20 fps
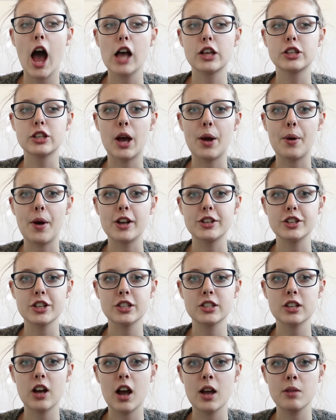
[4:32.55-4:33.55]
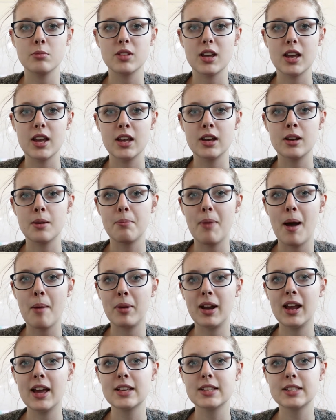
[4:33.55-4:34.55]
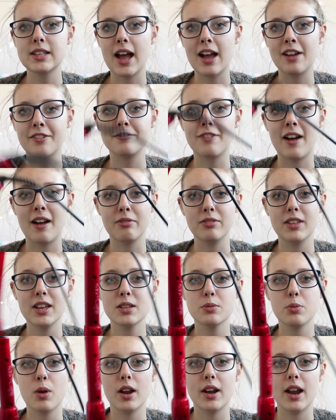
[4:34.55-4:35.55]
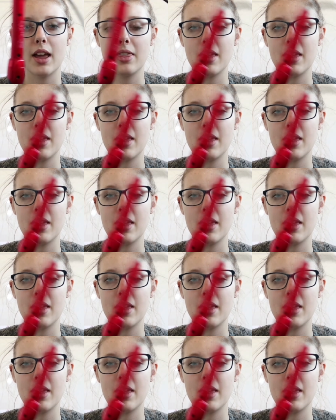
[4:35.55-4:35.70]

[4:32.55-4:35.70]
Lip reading: so I just typed in Babbelist and found this one,